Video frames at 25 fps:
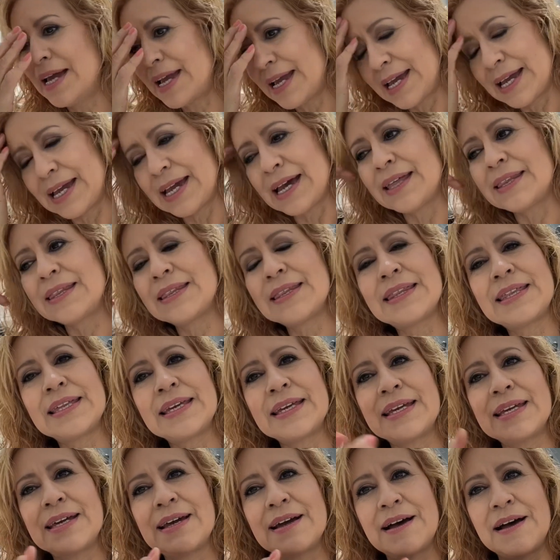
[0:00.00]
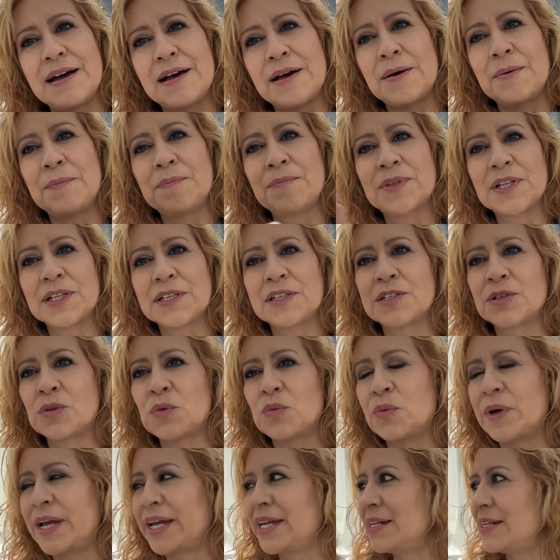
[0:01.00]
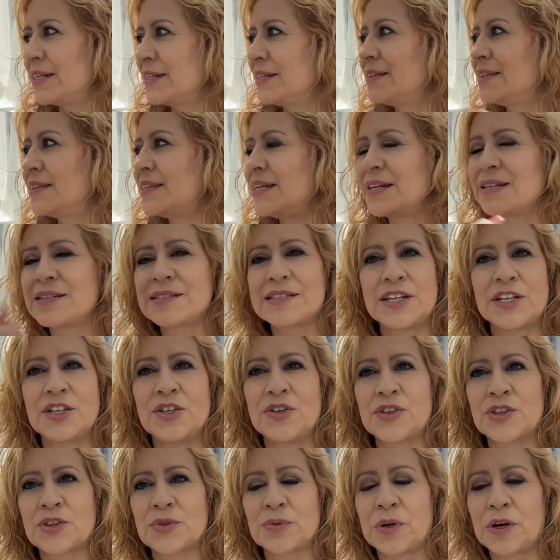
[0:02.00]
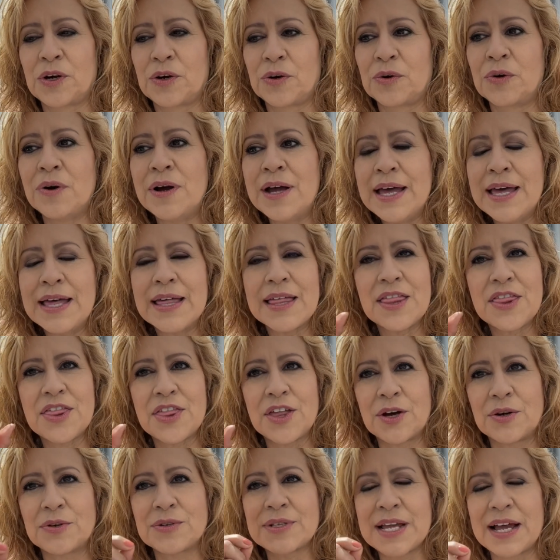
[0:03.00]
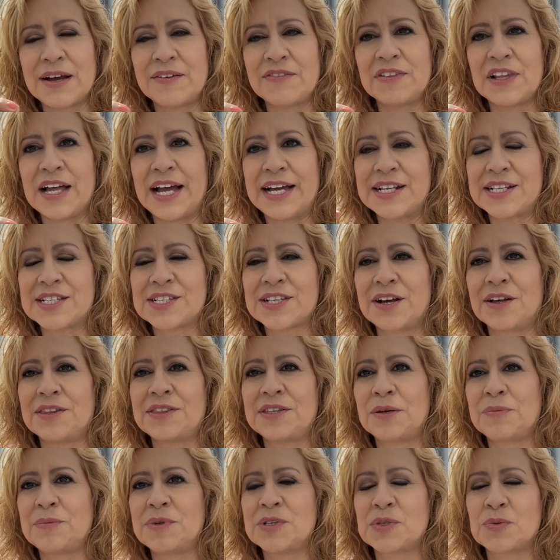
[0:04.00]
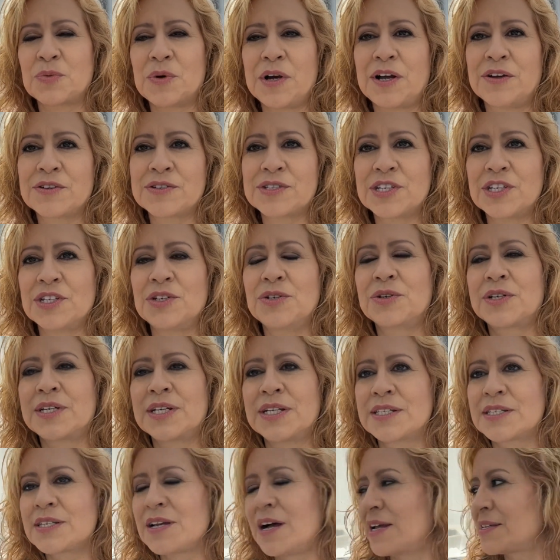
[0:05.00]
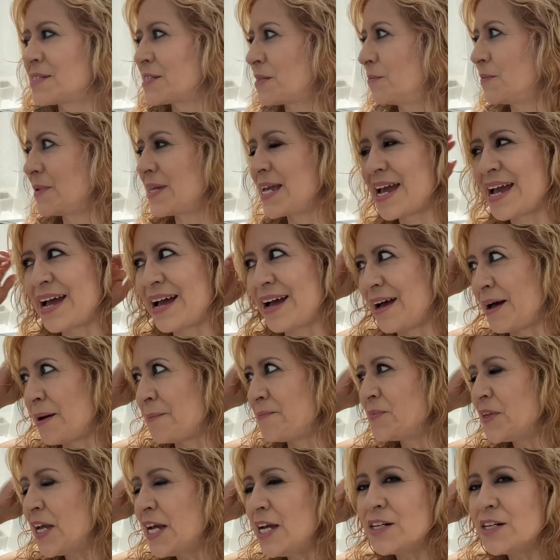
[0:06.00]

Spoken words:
And the little weighted things that you throw, those have lights on them as well, so you can toss them. Yeah.